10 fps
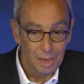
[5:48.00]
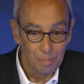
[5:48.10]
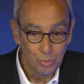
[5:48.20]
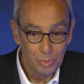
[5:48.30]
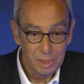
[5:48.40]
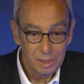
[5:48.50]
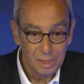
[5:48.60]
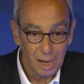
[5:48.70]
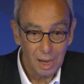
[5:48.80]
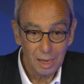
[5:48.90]
way, we
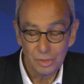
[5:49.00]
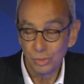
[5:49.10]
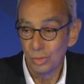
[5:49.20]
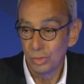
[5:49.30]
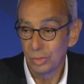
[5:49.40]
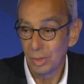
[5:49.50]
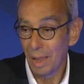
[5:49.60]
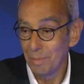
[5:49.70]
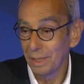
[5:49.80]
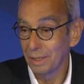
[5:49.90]
can't do this.
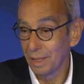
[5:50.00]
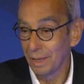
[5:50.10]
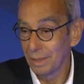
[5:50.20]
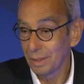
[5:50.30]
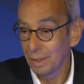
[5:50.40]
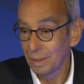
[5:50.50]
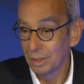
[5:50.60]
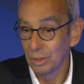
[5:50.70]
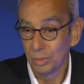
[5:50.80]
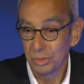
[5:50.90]
So it's no big
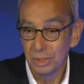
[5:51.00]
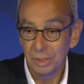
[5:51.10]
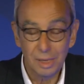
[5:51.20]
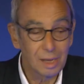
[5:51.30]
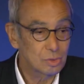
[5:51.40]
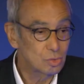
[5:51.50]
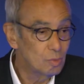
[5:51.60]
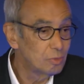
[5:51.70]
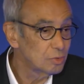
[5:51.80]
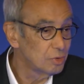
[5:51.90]
help. And then
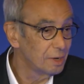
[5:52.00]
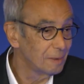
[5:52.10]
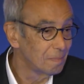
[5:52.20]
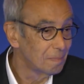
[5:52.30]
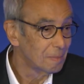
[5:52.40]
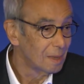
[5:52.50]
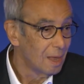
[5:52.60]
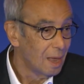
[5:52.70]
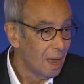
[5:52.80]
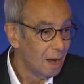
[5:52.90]
American
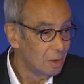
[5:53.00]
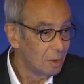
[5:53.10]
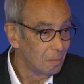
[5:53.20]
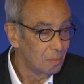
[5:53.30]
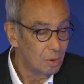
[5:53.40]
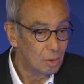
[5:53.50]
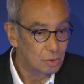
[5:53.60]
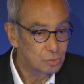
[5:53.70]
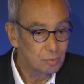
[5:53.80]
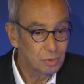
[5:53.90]
solution, which is
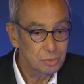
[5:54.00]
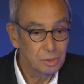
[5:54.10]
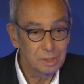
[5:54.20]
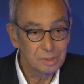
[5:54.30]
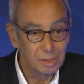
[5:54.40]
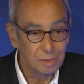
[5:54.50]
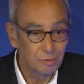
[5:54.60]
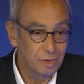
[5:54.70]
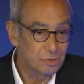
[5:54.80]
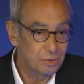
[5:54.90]
subsidies.
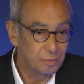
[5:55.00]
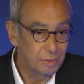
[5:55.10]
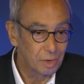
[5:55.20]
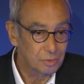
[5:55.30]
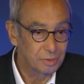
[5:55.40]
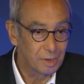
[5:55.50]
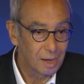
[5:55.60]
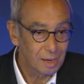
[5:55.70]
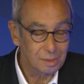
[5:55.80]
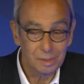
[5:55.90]
And
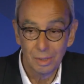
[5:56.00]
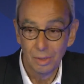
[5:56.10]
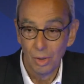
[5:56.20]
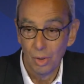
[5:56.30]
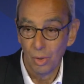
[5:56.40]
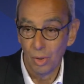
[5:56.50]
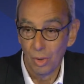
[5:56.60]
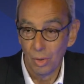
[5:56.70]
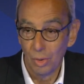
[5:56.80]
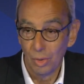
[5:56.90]
this led to the
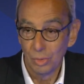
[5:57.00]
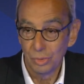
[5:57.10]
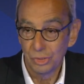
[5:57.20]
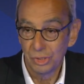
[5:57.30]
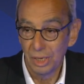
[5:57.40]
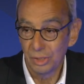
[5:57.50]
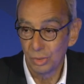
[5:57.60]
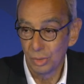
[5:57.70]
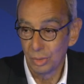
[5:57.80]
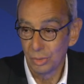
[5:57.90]
IRA,
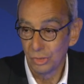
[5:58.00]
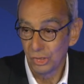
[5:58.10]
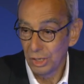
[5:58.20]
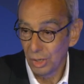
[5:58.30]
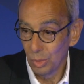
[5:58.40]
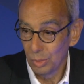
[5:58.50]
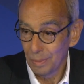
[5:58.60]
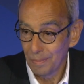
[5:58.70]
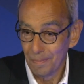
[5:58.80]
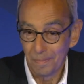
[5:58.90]

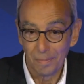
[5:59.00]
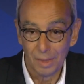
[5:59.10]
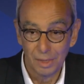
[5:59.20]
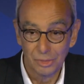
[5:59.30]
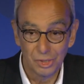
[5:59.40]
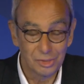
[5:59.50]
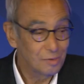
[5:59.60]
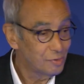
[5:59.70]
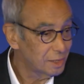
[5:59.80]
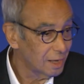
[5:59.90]
Inflation
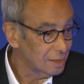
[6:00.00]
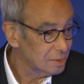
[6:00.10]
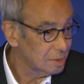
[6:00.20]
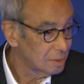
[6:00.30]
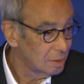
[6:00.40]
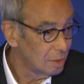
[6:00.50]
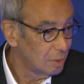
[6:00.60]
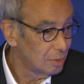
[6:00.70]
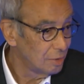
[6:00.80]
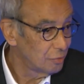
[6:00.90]
Reduction Act, which
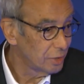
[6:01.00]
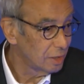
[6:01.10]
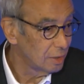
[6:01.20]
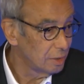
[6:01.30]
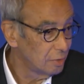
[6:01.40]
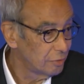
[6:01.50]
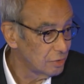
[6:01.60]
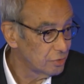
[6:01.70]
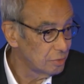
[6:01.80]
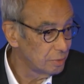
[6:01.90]
is generous
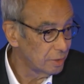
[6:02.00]
and